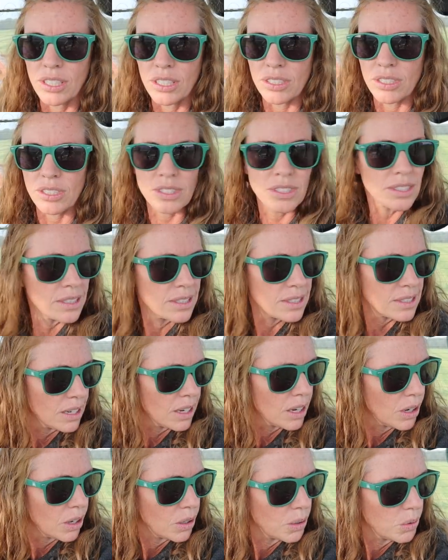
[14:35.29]

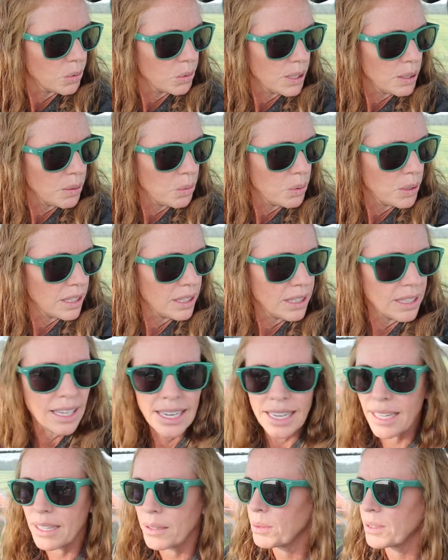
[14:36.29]
So we will
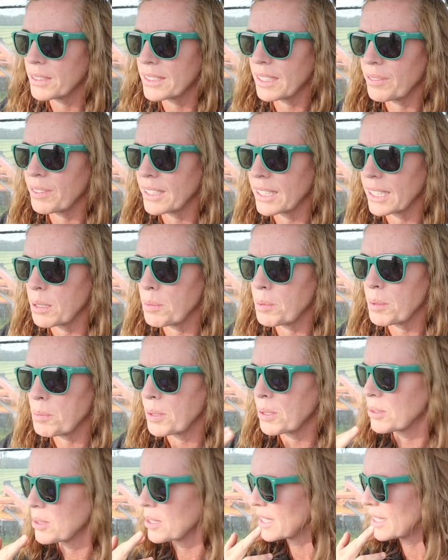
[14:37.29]
we'll definitely keep you
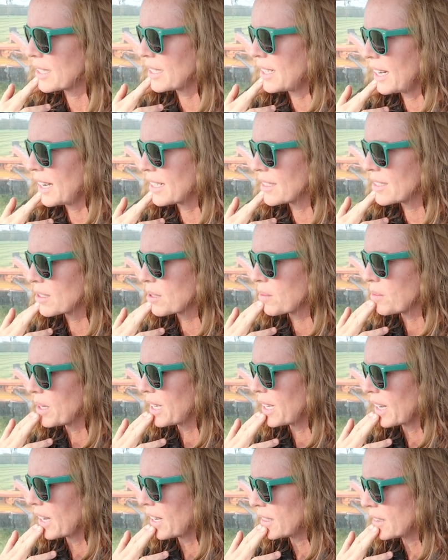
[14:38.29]
posted as the
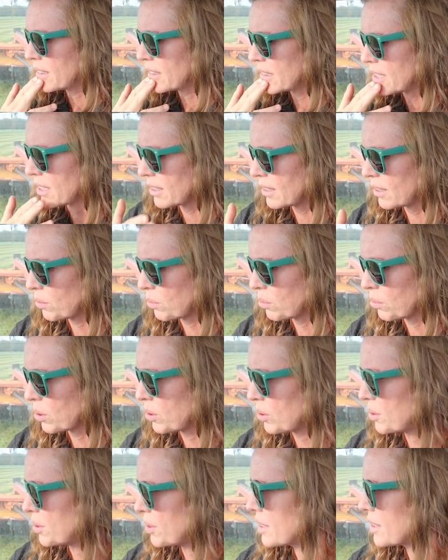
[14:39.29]
weekend
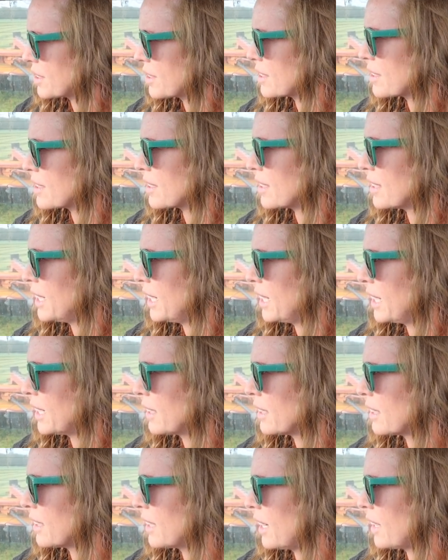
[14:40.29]
rolls
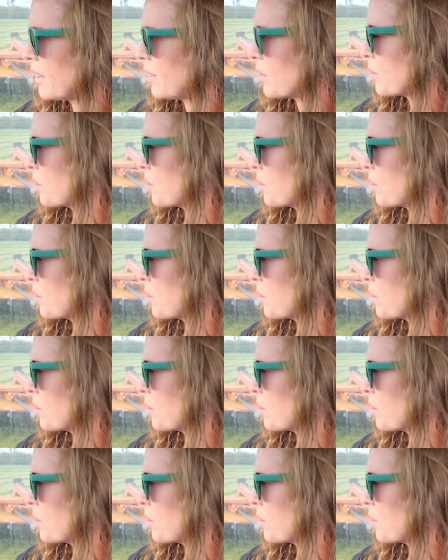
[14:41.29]
in and